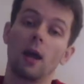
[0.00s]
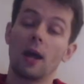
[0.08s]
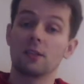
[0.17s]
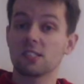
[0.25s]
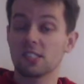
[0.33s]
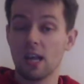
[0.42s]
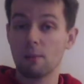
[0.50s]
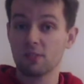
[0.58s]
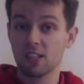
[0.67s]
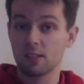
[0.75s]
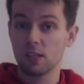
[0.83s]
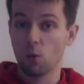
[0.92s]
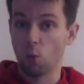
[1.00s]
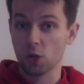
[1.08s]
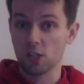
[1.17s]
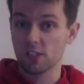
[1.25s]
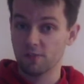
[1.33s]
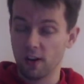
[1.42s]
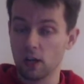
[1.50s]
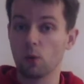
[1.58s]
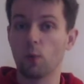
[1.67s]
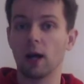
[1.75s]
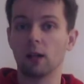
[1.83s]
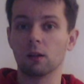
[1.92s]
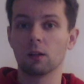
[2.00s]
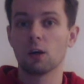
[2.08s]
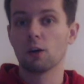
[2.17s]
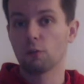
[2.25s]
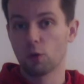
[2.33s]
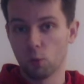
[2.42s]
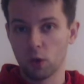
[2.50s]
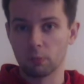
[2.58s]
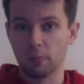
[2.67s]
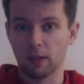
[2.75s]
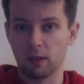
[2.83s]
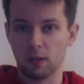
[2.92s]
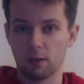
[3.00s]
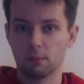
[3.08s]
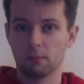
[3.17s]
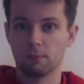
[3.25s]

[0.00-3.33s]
And the same technique works very well for world building.